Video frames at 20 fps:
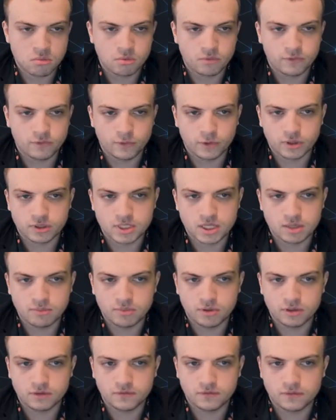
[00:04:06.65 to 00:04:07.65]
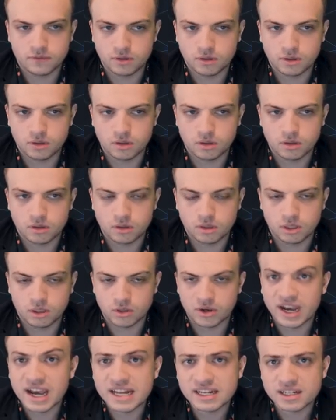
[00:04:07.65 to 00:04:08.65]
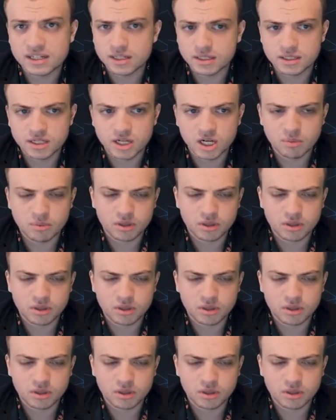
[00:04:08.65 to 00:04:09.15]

for example, if I ended it here,